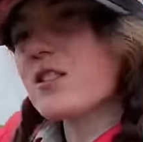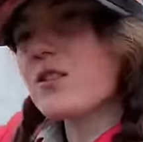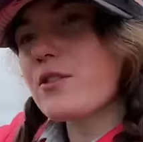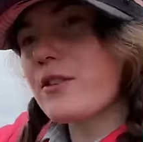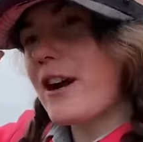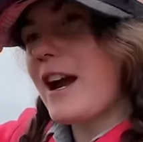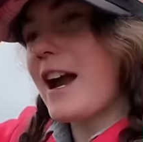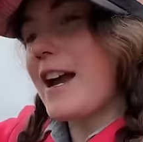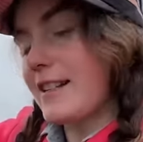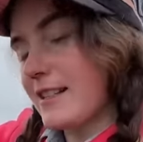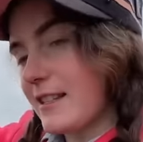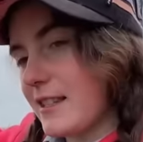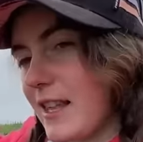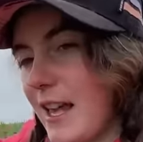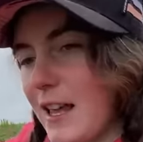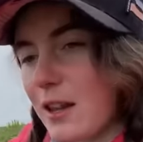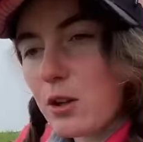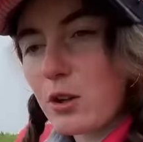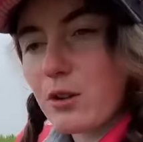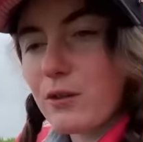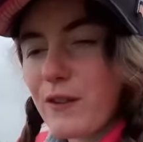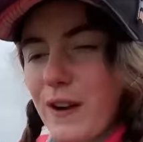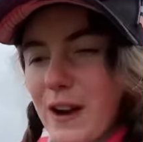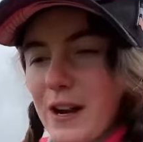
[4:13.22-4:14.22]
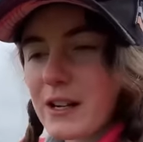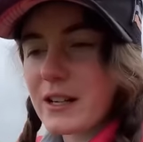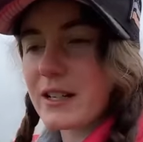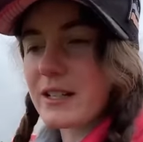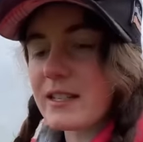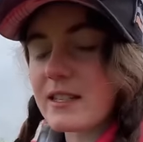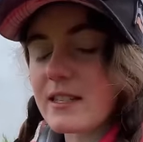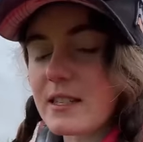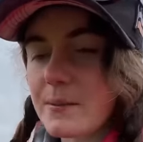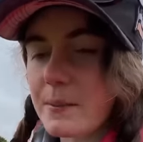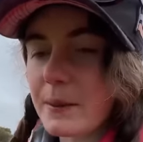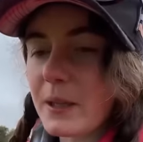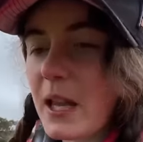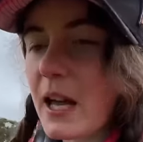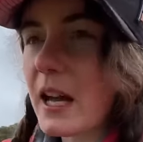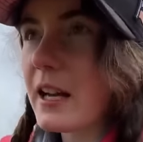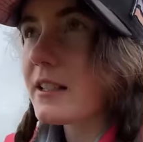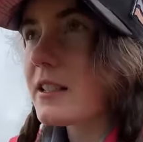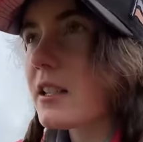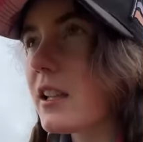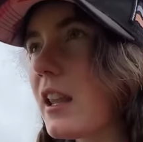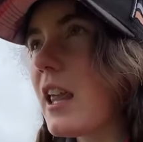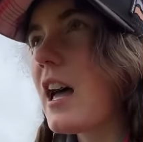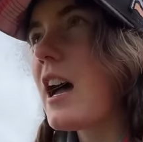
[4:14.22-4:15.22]
are at. They look very similar
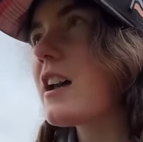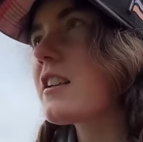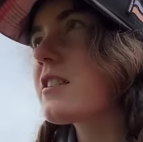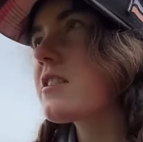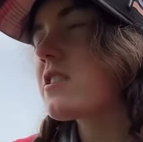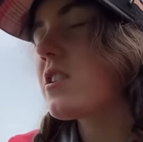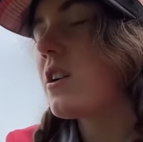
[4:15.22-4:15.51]
to last